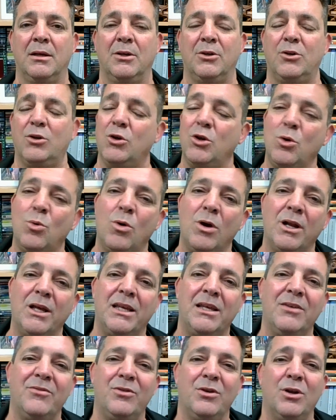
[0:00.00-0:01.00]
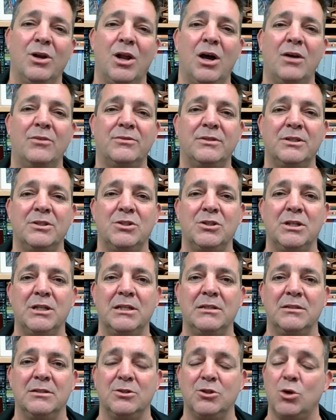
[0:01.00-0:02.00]
Do you want to give your life to
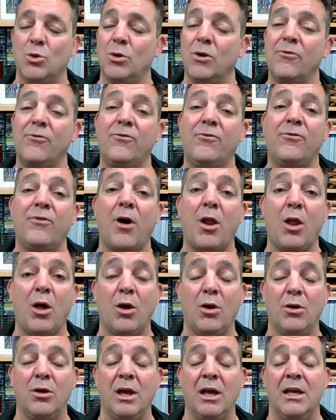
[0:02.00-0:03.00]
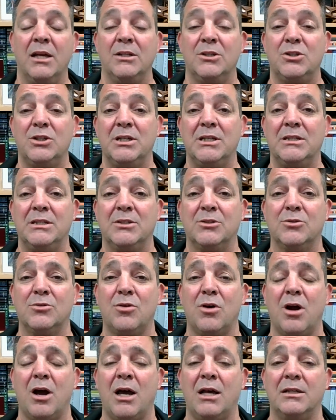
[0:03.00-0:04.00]
Jesus? Do you want to follow Jesus
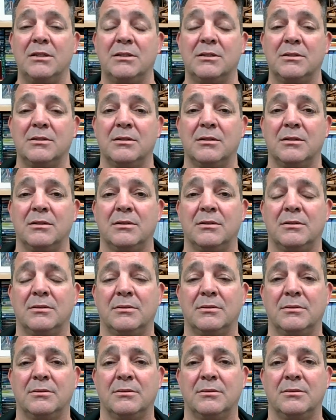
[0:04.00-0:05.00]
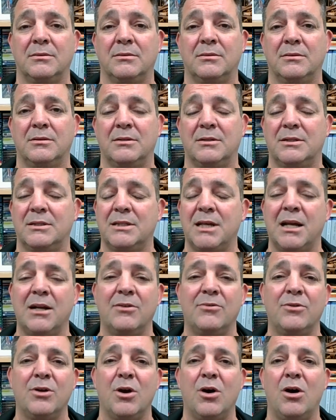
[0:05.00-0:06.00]
Christ, the Son
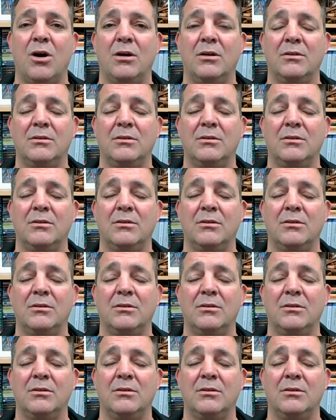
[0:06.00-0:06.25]
of God?